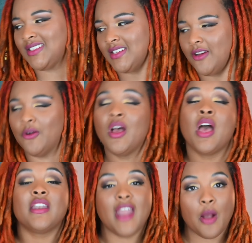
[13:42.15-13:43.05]
So
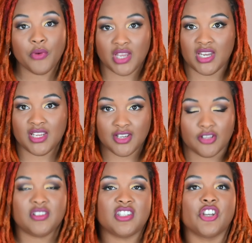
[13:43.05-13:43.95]
now we're getting
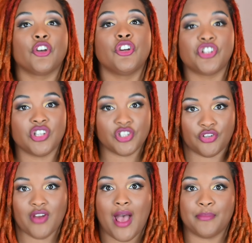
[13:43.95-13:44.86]
into cushion
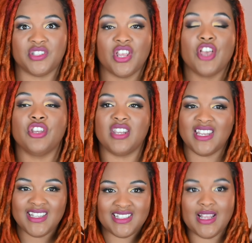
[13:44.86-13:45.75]
straps. You
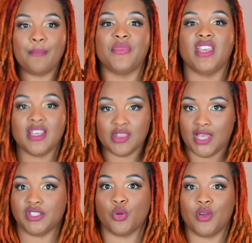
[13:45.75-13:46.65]
need something
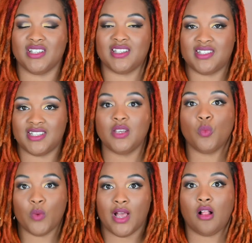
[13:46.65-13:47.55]
that's going to sit
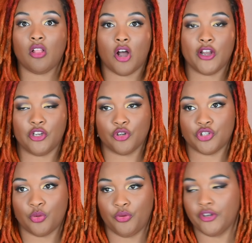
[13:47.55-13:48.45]
well on your
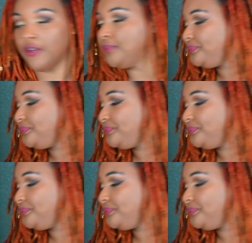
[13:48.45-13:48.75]
shoulder.